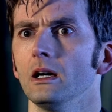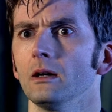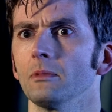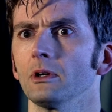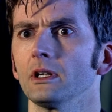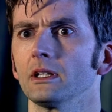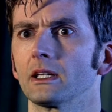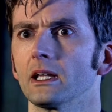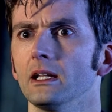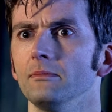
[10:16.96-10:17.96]
I'm not here to
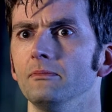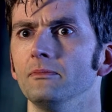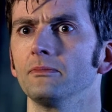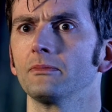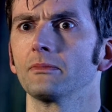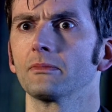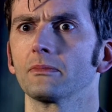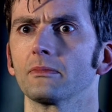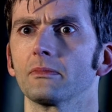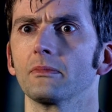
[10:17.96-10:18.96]
kill him.
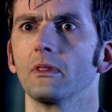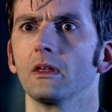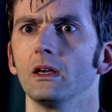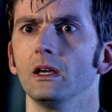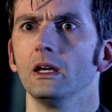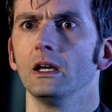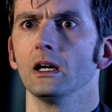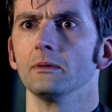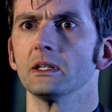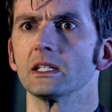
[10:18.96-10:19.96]

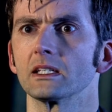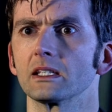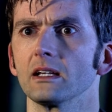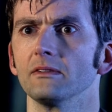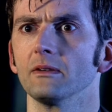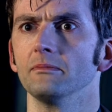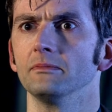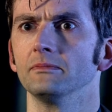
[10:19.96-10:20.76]
I'm here to save him.